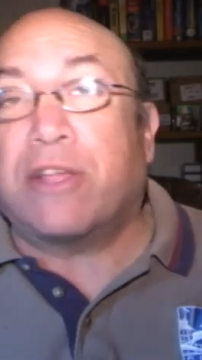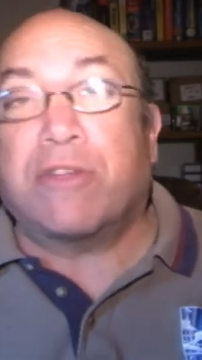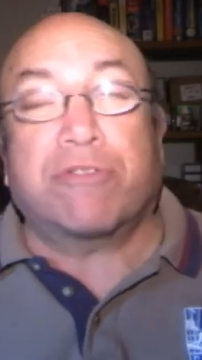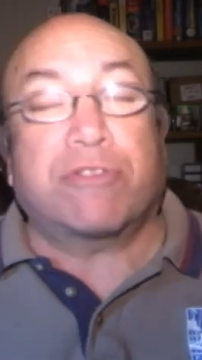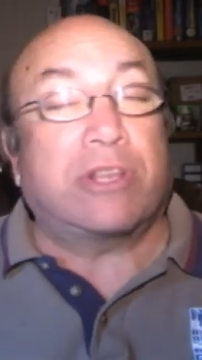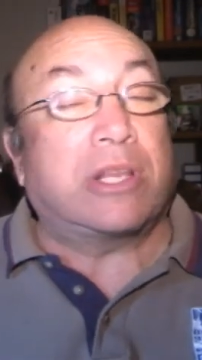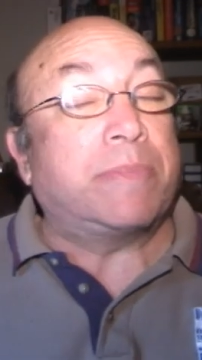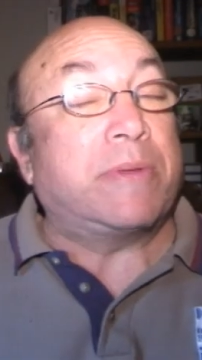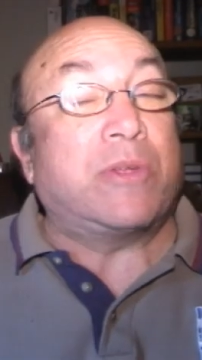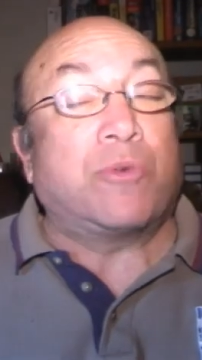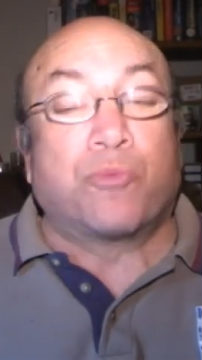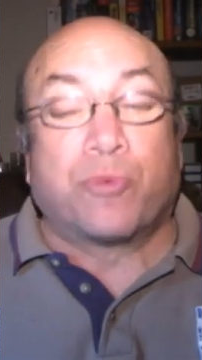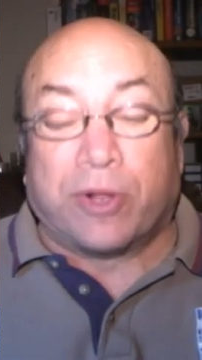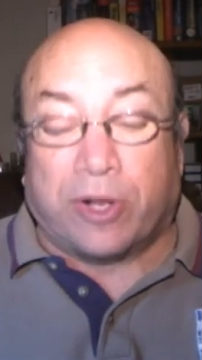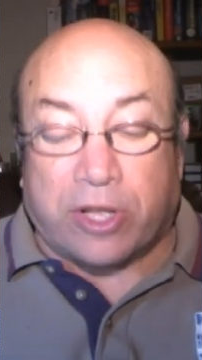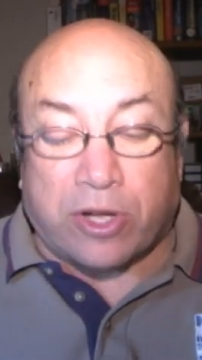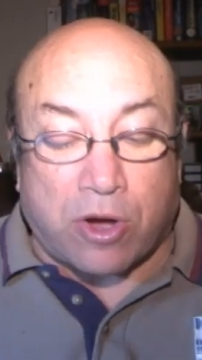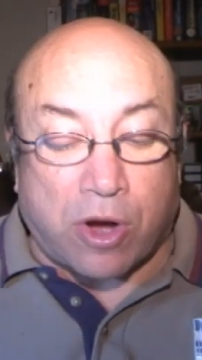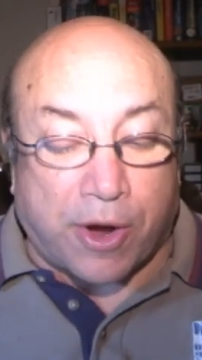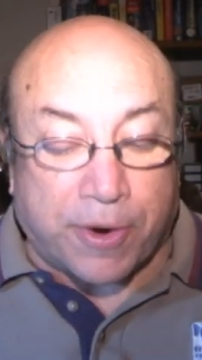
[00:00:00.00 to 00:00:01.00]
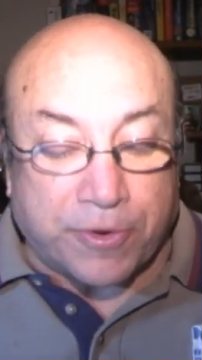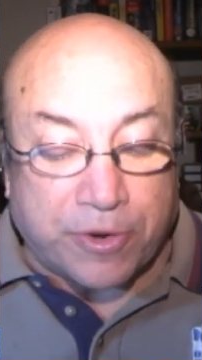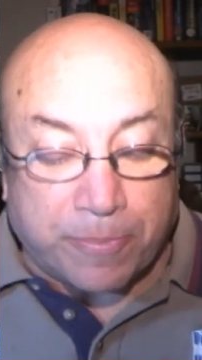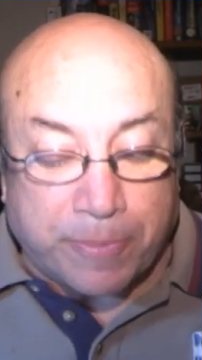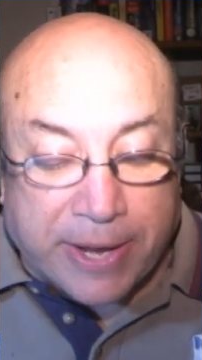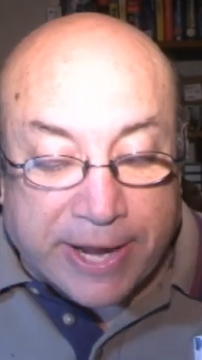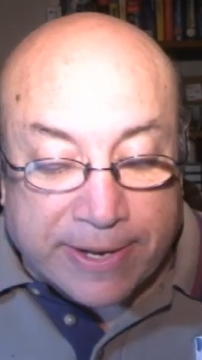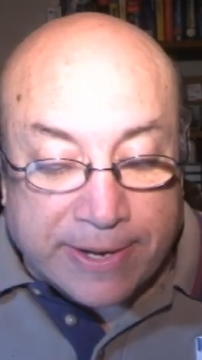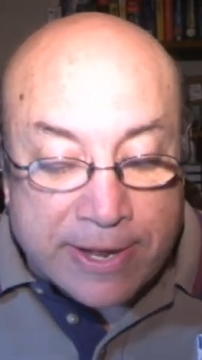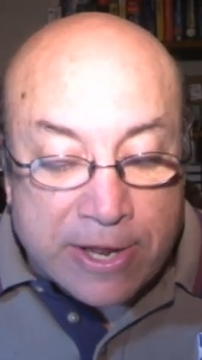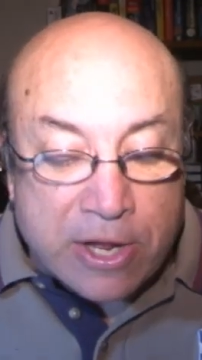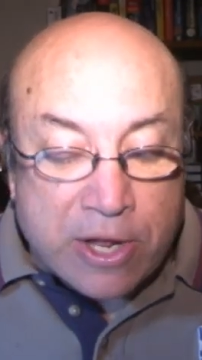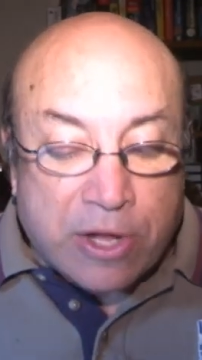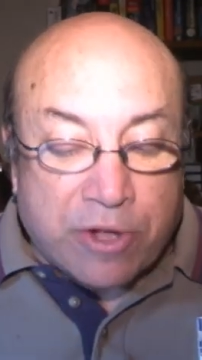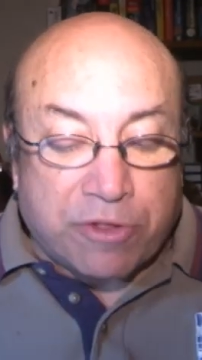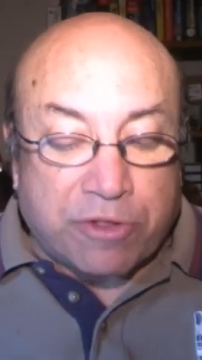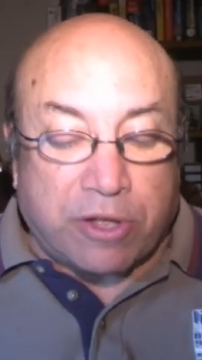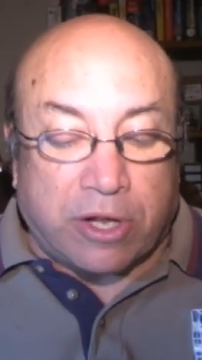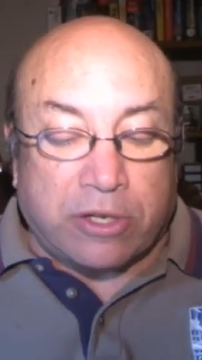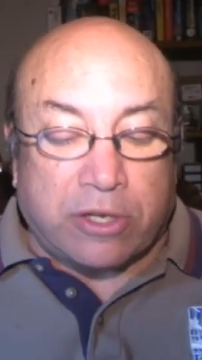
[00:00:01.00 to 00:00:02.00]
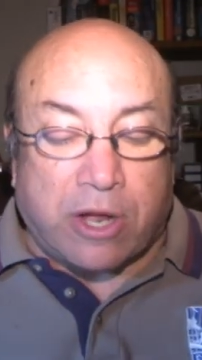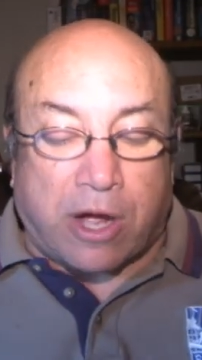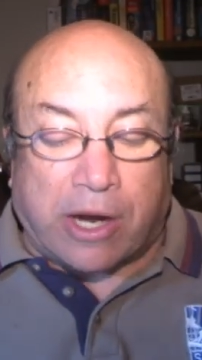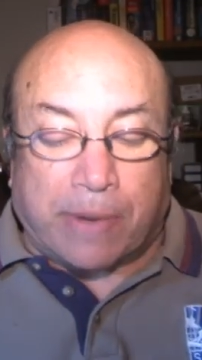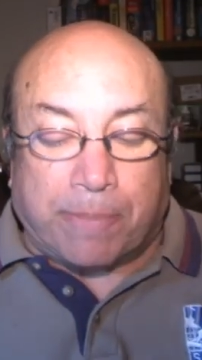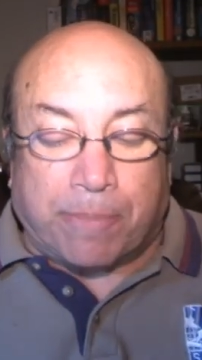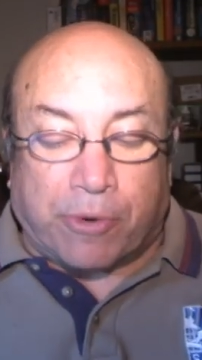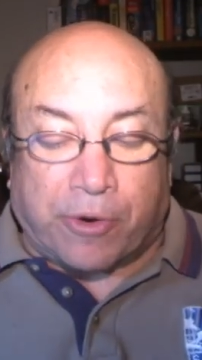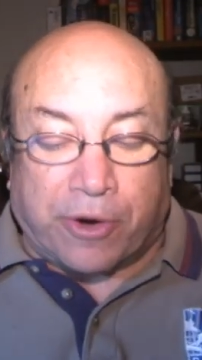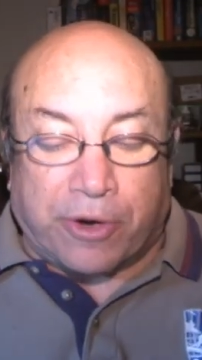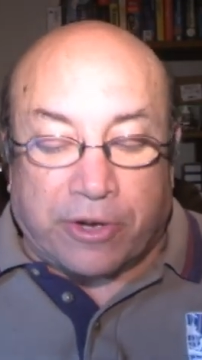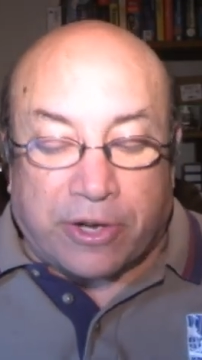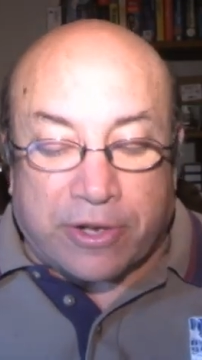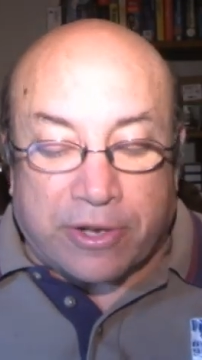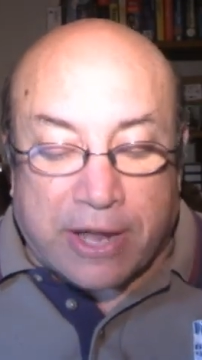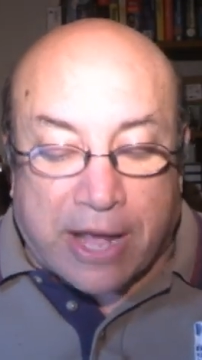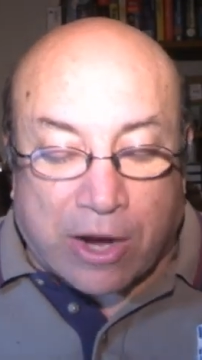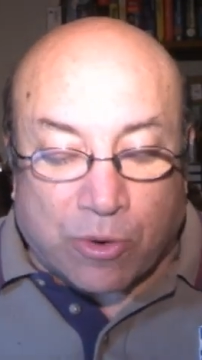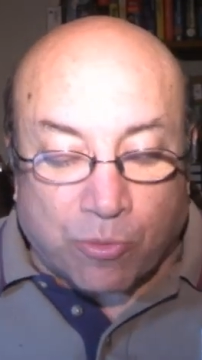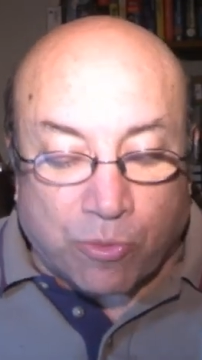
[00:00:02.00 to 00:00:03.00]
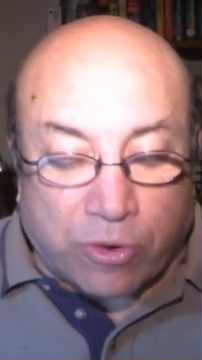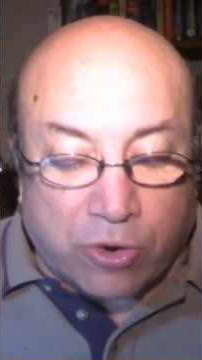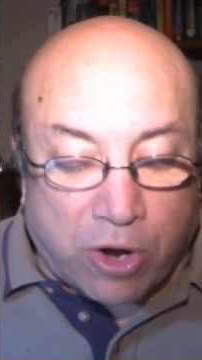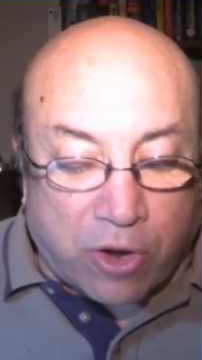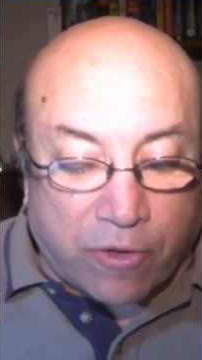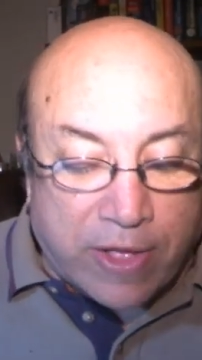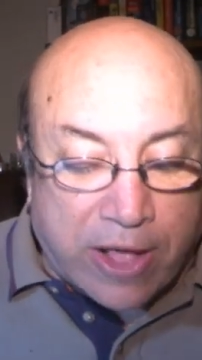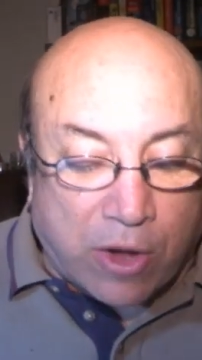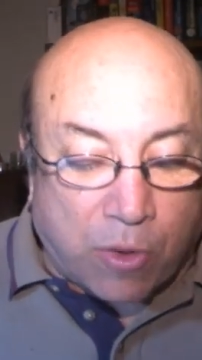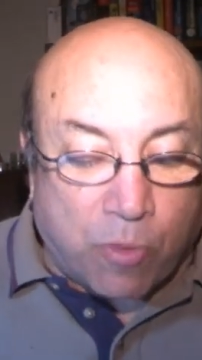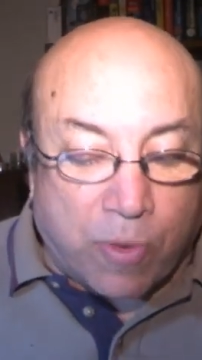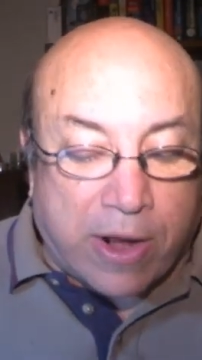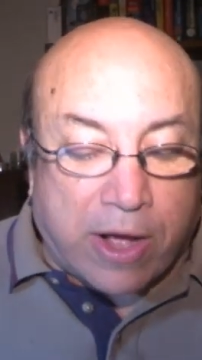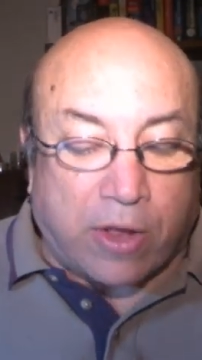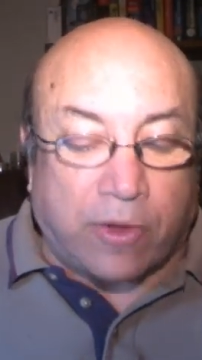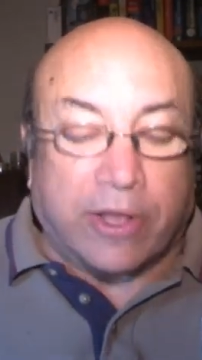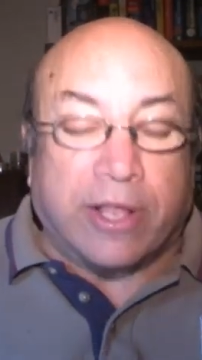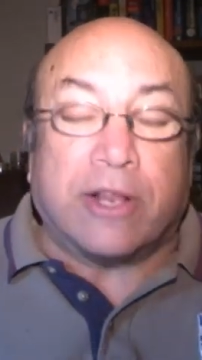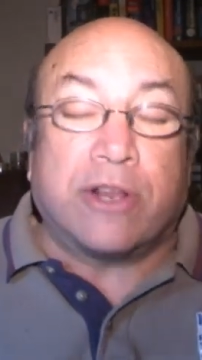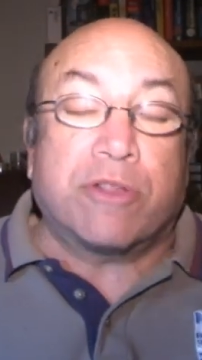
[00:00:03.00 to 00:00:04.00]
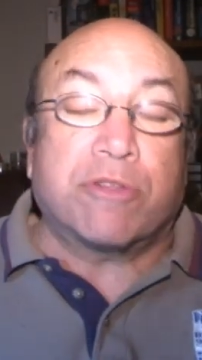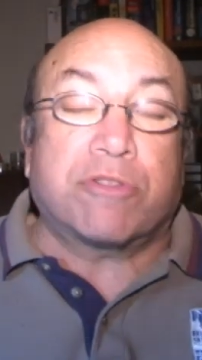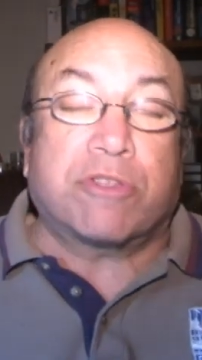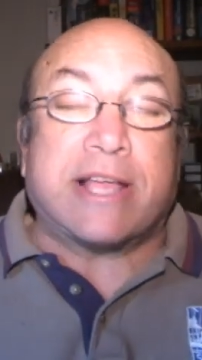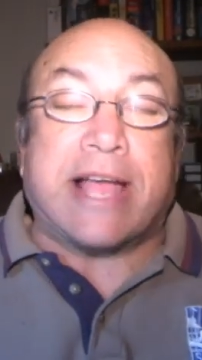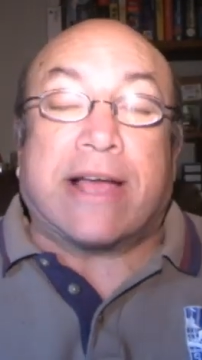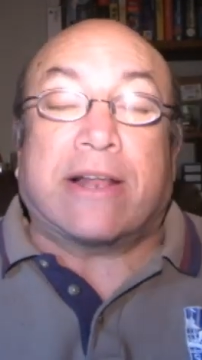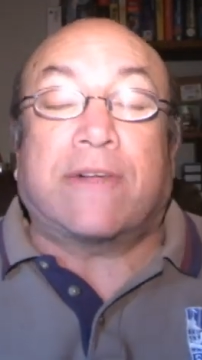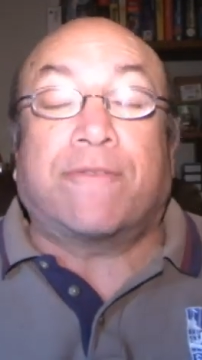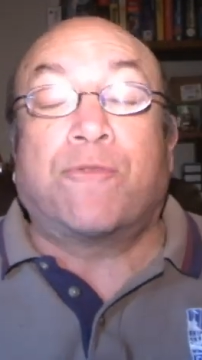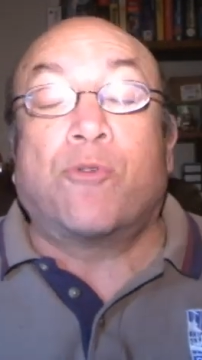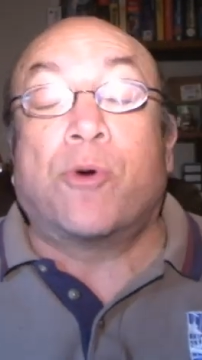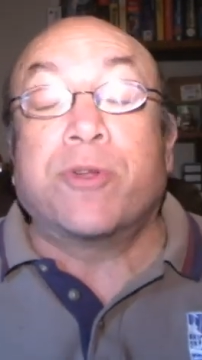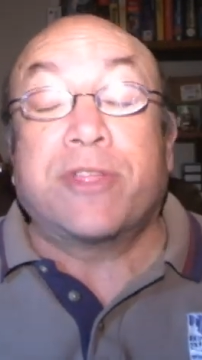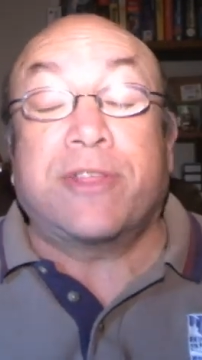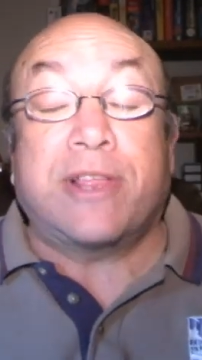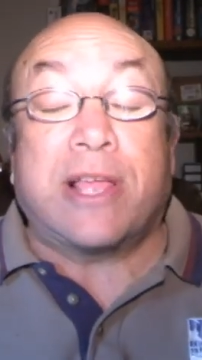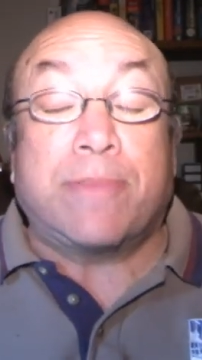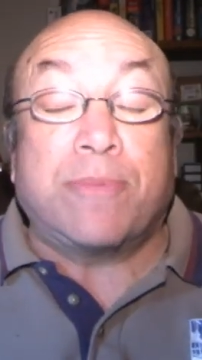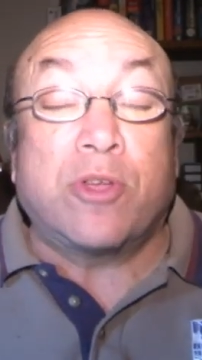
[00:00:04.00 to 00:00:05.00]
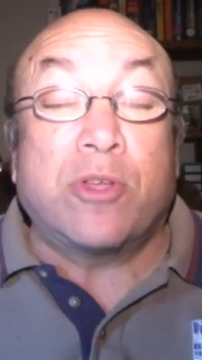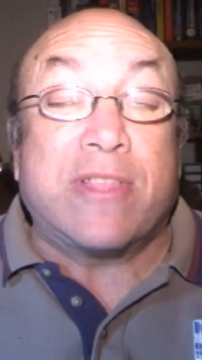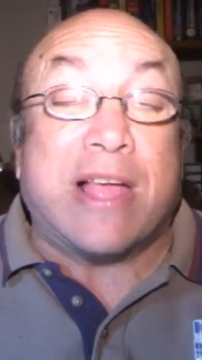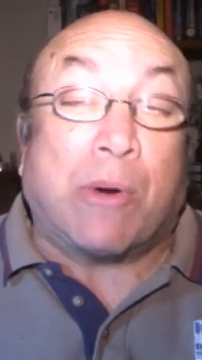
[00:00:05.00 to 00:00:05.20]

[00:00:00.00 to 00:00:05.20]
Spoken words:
he is going to be really hard to beat. Sundown Burn did not run all that well in his California debut.